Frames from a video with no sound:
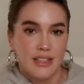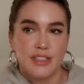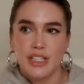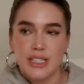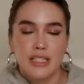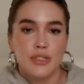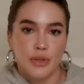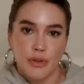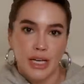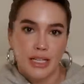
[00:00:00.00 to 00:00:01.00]
Just
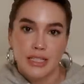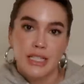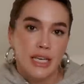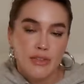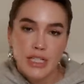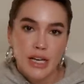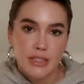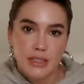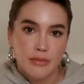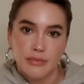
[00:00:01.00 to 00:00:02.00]
screw it. See if he
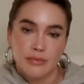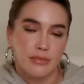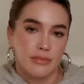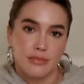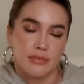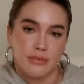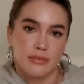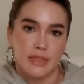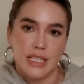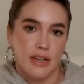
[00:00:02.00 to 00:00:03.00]
tells them,
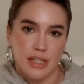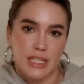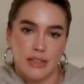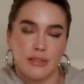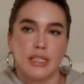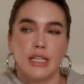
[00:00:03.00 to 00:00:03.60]
he's not going to tell.